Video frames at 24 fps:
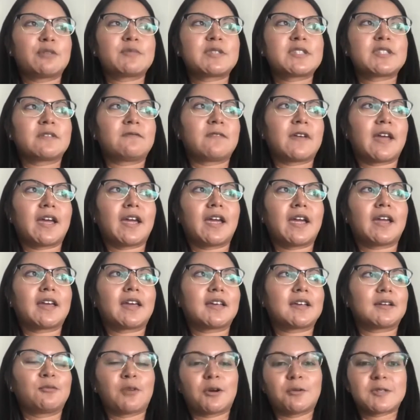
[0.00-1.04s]
terms of like
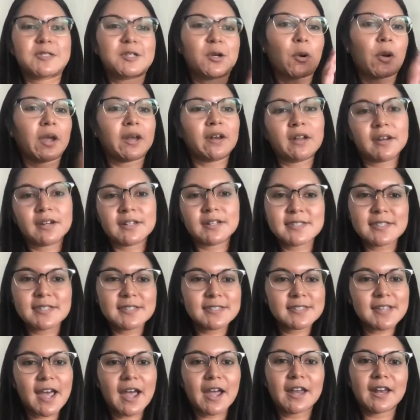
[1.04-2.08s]
what was going on in
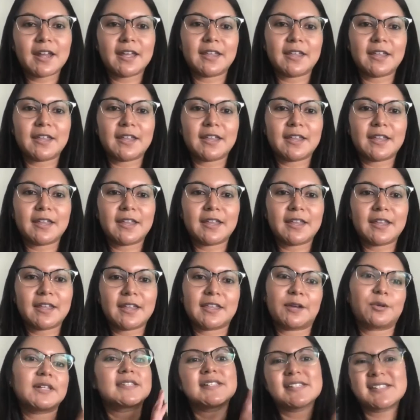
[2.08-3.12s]
society. They were
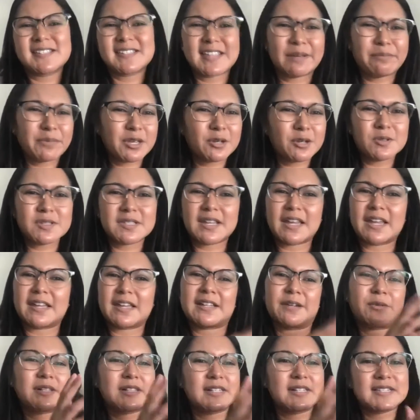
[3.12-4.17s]
listening to the same music.
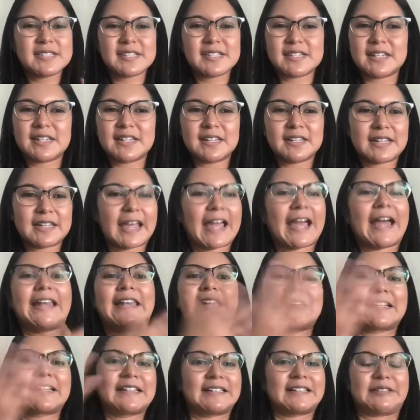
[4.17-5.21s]
They
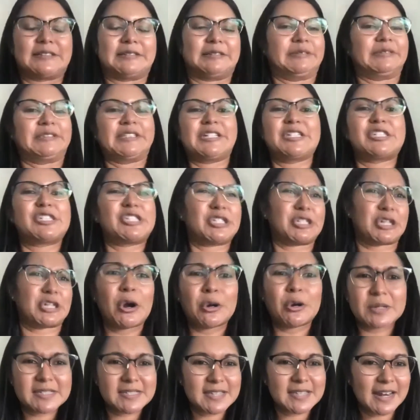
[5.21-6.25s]
had like these
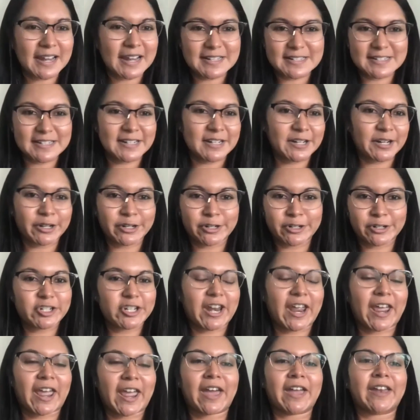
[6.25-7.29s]
jokes that I didn't
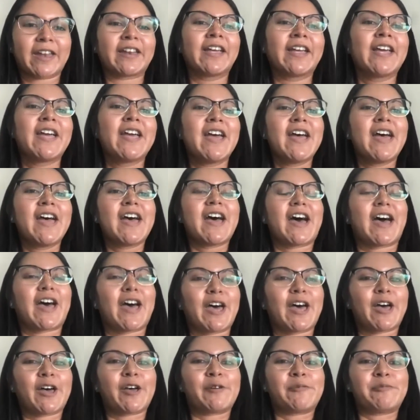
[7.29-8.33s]
understand. So
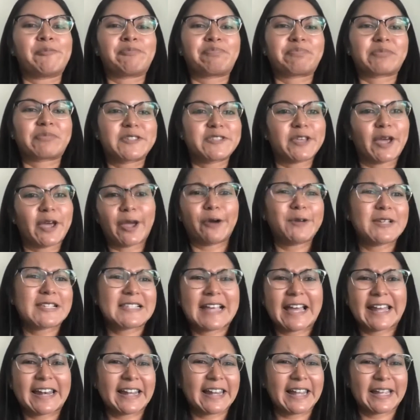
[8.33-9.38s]
I
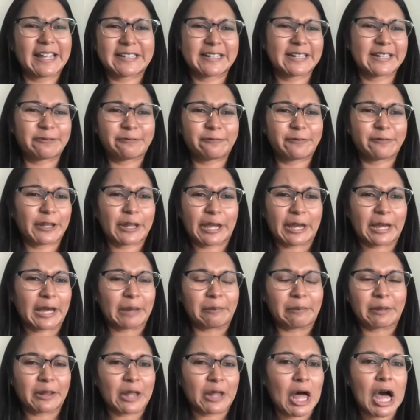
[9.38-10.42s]
always kind of like didn't feel like
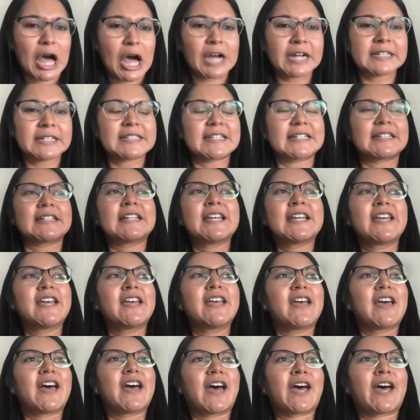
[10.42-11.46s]
I belonged. And
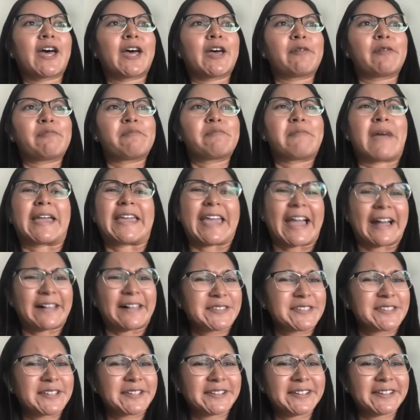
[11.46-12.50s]
my
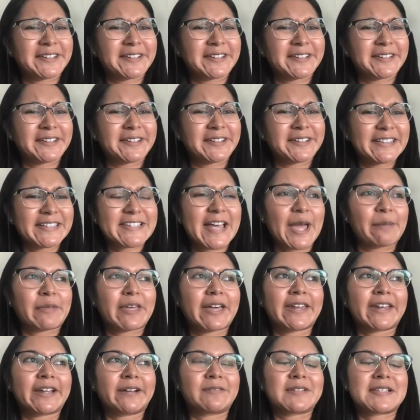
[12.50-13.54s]
counselor at the time
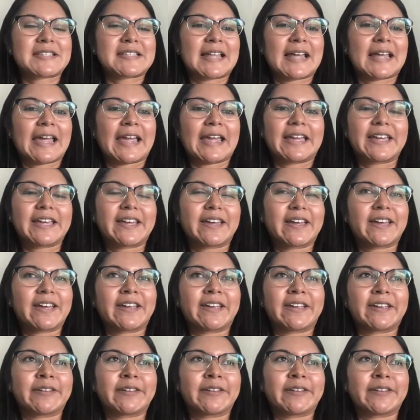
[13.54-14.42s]
kind of was like,